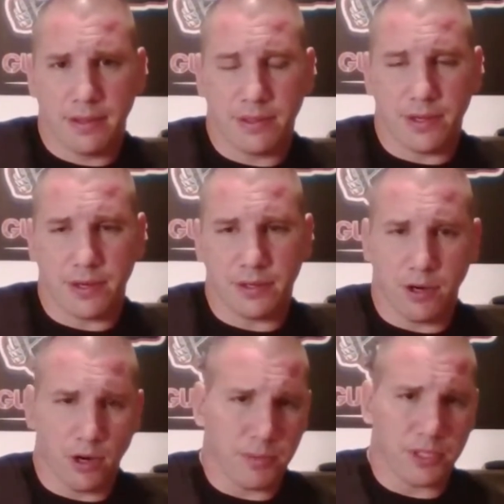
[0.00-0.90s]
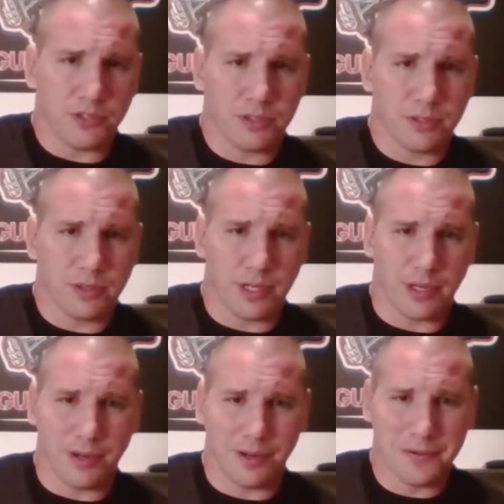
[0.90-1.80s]
They're garbage.
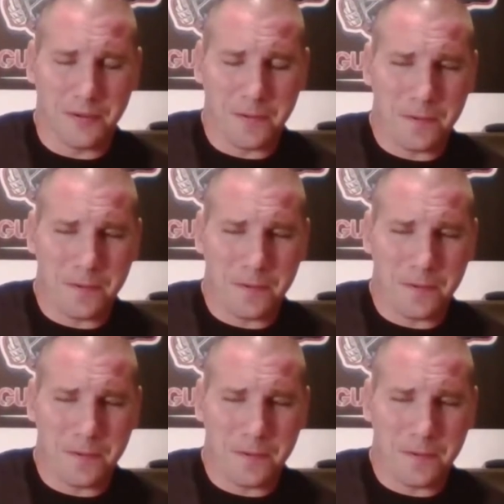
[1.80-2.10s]
They're,